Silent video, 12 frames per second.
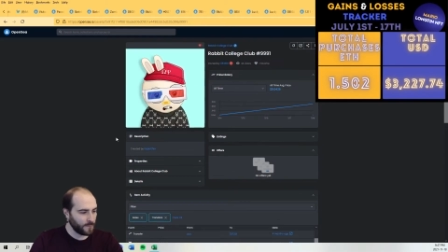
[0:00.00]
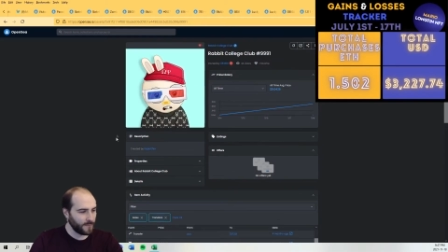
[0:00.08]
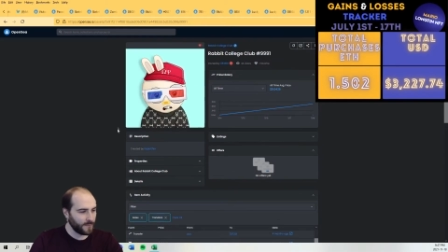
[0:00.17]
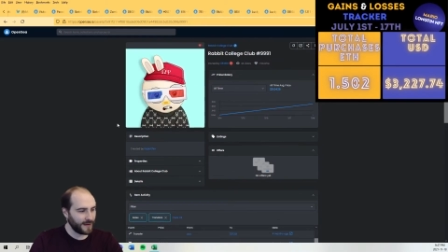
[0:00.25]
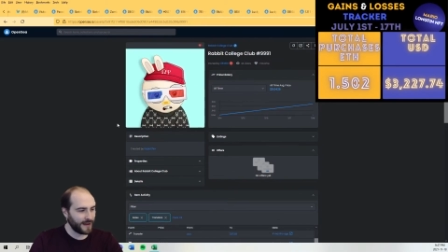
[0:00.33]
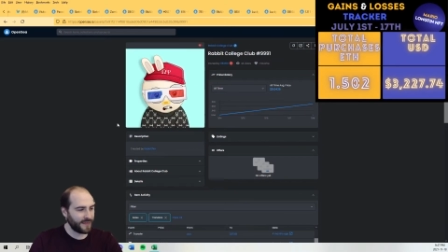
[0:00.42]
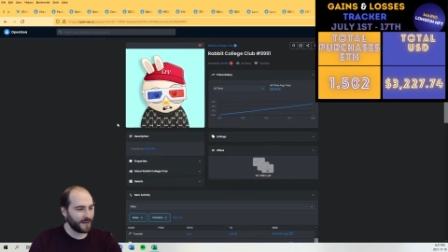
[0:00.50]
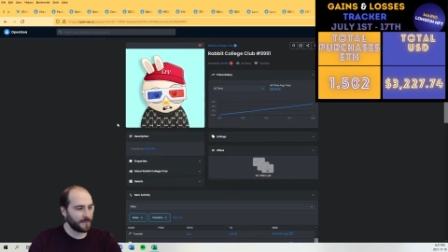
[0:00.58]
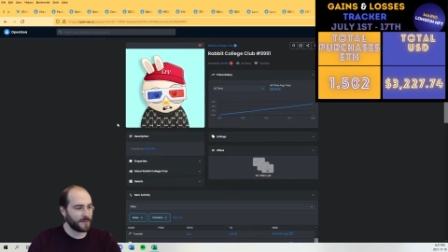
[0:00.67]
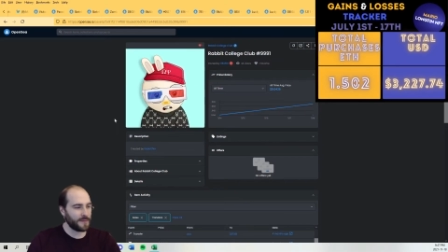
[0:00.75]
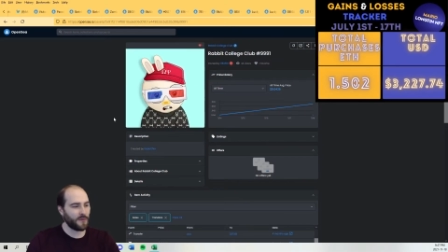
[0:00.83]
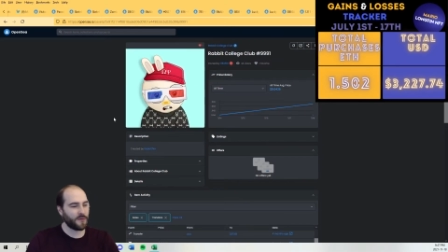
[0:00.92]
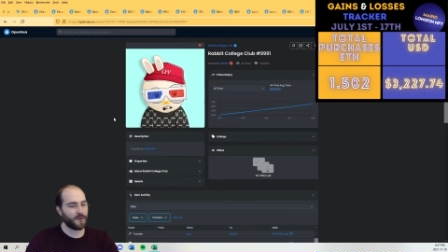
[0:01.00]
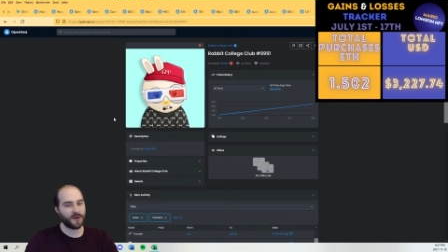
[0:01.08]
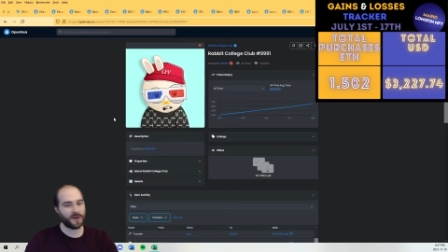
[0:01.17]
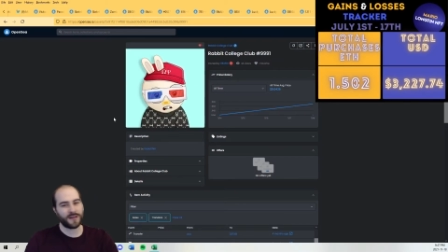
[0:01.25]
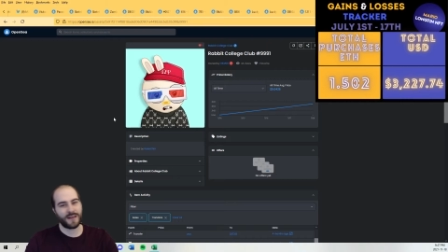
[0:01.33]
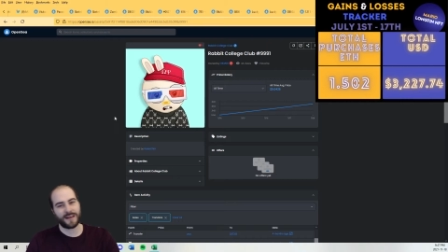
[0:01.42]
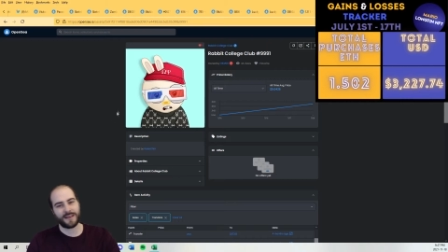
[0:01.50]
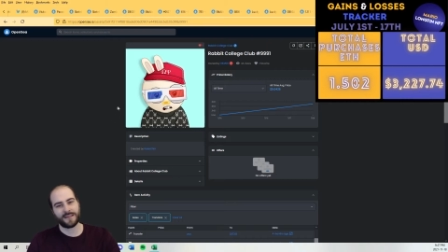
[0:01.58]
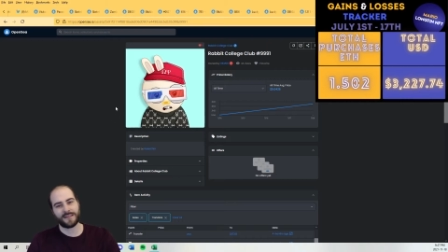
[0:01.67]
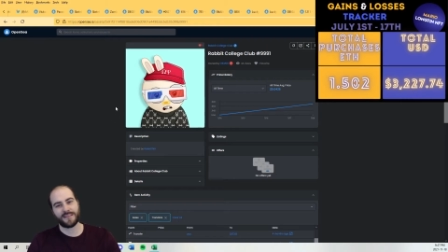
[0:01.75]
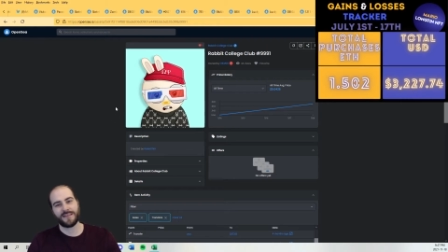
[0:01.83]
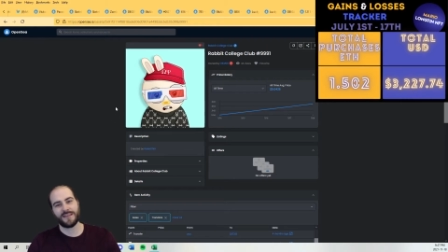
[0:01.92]
And I think people were getting into
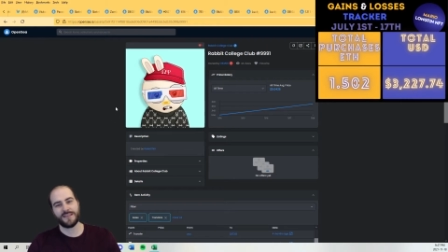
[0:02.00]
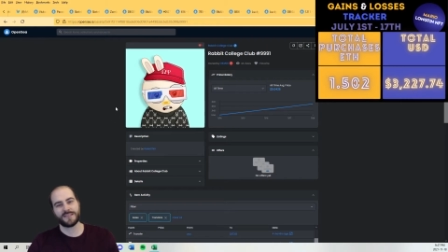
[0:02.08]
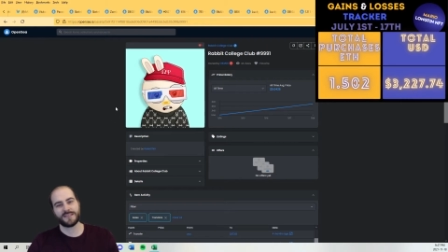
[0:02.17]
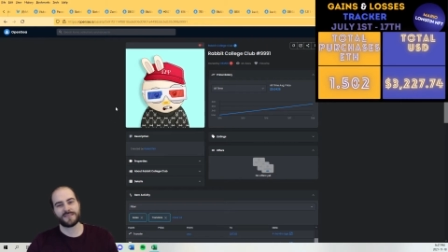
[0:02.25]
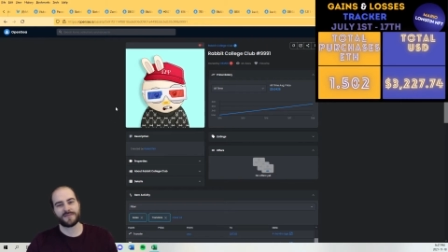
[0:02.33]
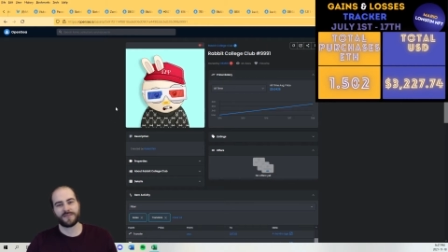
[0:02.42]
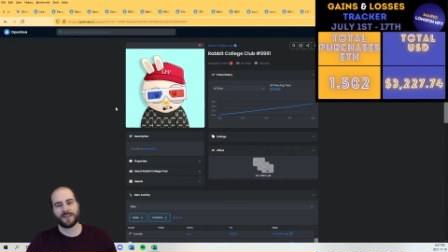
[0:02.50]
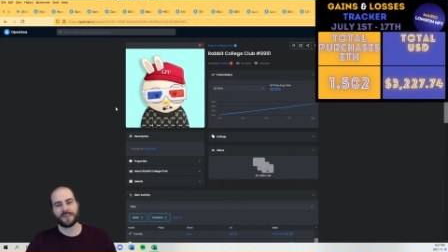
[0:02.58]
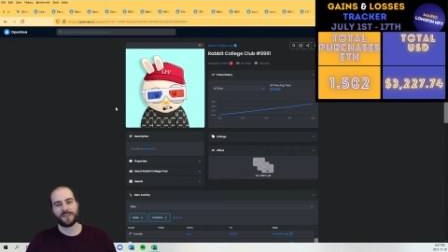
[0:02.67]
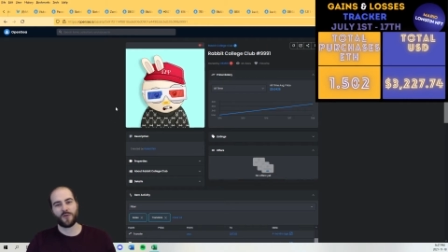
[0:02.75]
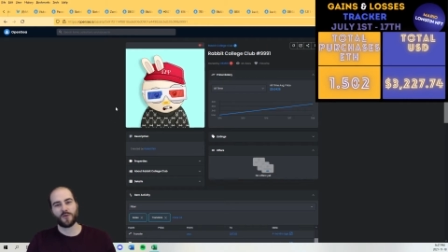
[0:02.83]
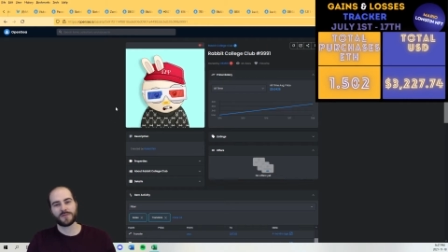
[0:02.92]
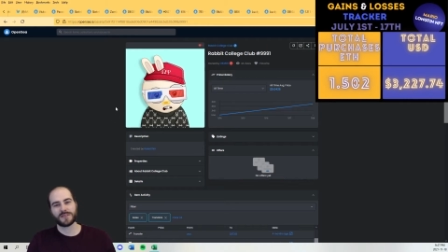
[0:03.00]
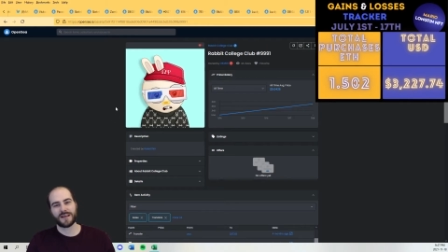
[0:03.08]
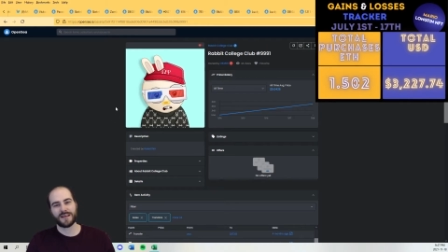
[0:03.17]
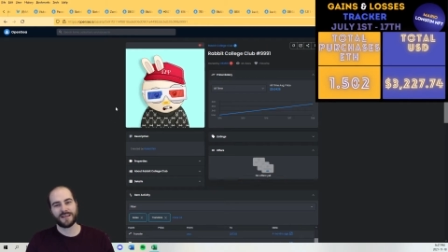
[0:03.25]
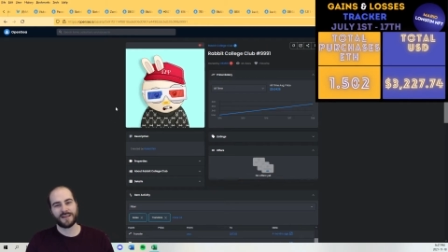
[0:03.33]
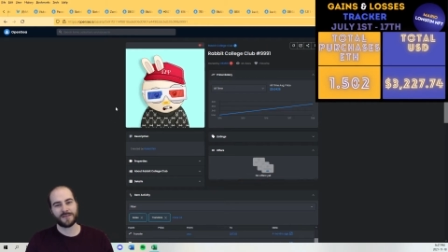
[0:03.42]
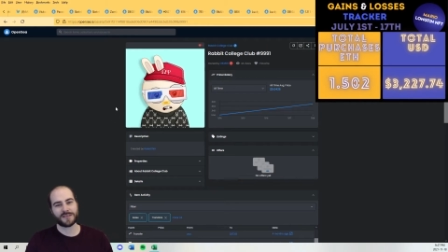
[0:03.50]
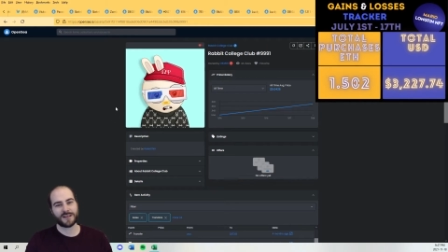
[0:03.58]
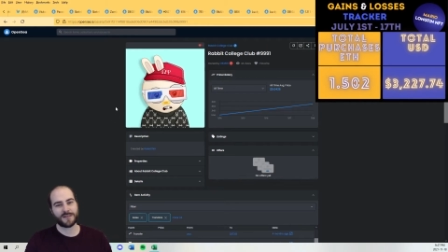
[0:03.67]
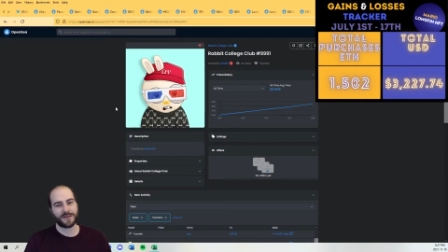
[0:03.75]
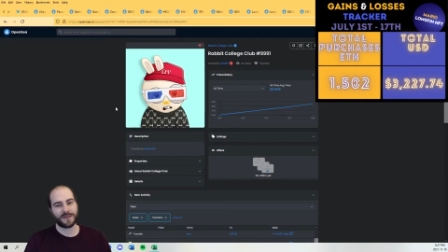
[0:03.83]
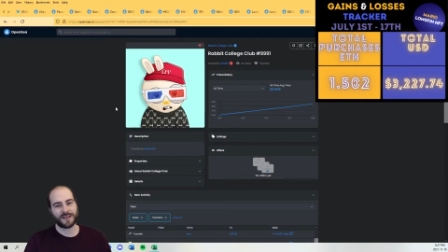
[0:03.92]
these in hopes that it was going to
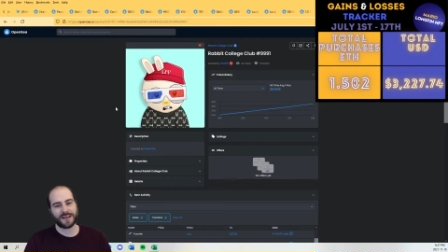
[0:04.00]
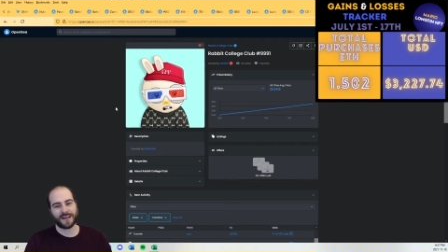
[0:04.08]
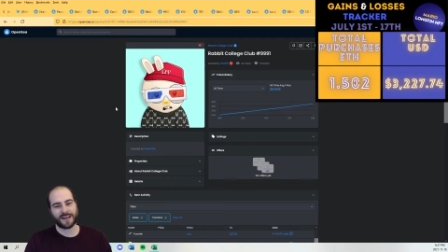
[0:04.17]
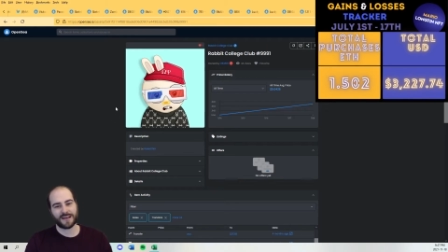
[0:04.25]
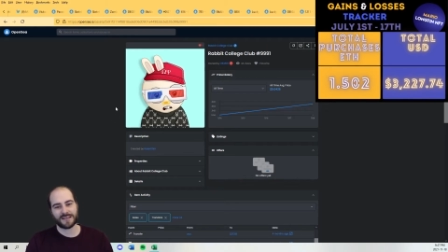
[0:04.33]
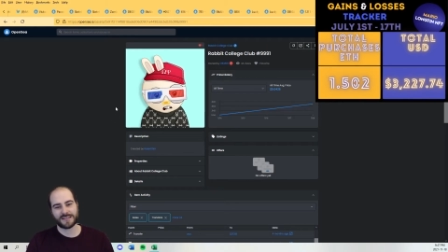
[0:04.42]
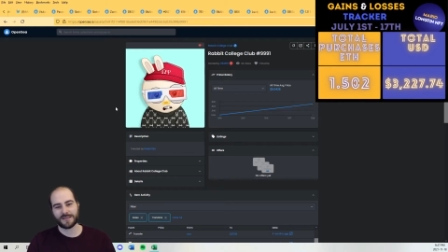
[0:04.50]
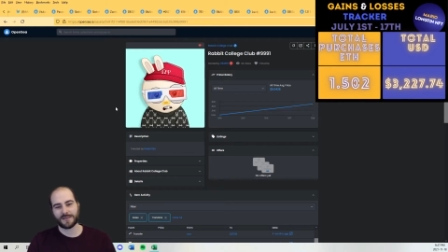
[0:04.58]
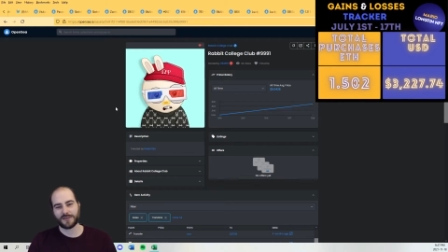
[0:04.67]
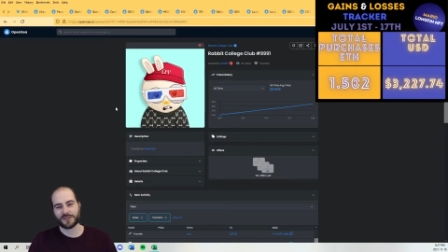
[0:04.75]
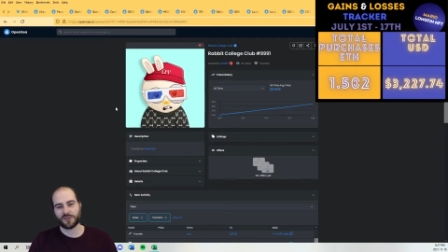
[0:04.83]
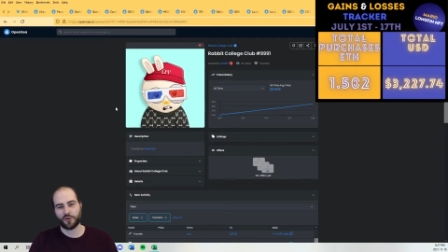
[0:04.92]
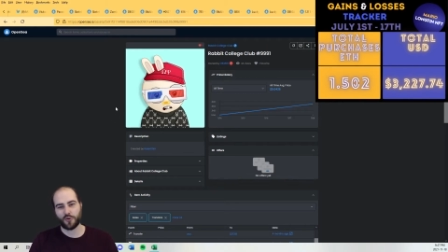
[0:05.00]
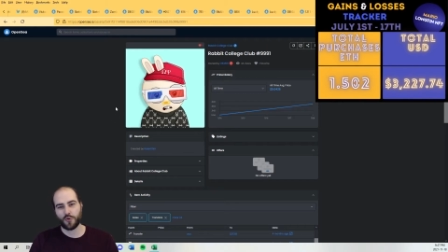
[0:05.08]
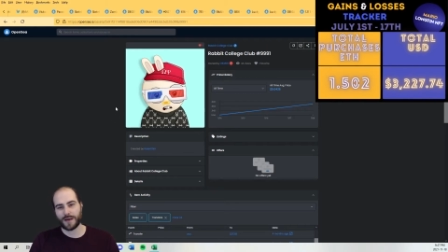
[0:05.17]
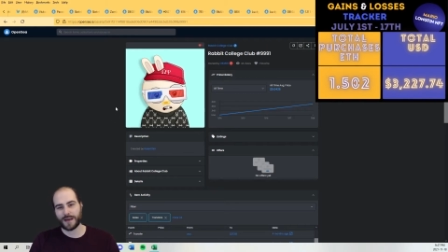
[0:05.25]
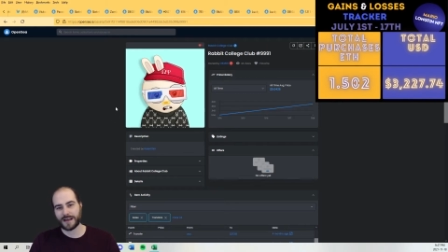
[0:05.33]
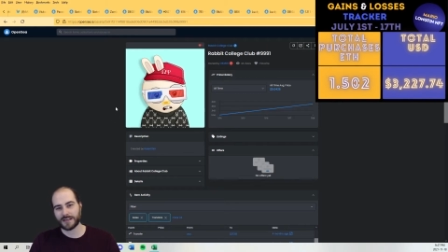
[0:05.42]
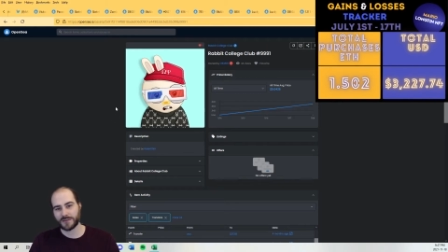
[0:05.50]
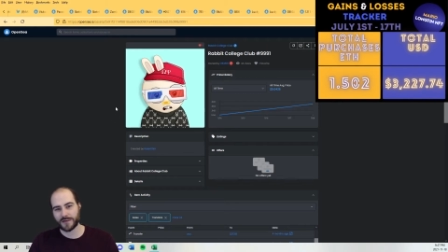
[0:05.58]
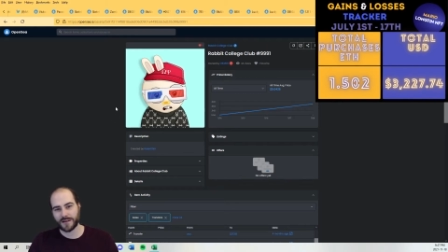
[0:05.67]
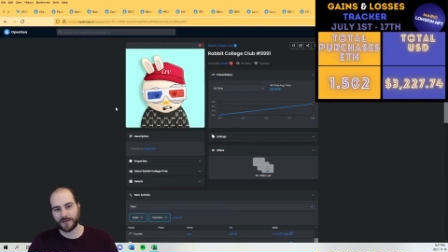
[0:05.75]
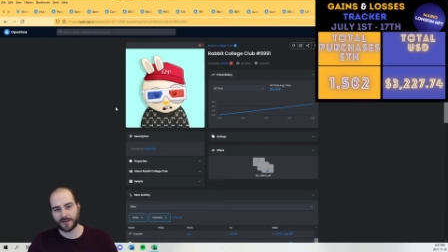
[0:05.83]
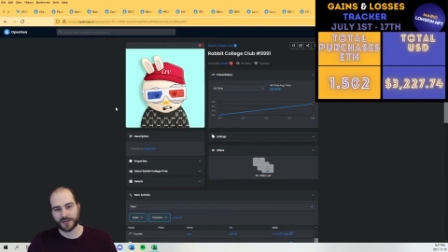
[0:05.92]
be like similar to the Cool Cats, where they
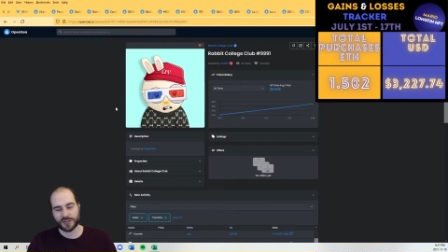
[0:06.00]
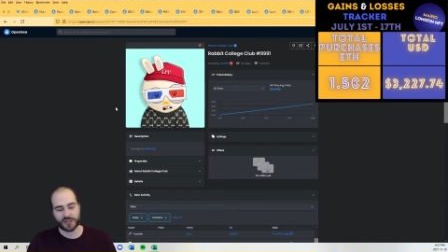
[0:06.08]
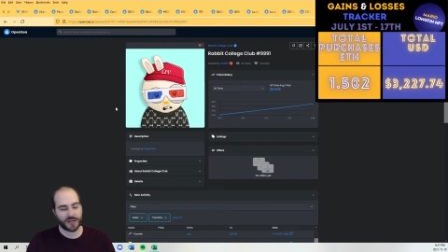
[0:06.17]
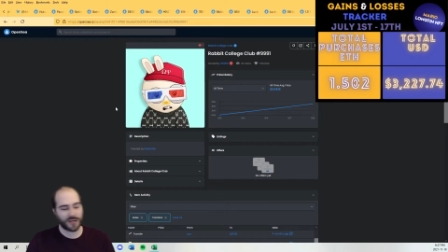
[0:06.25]
were just going to kind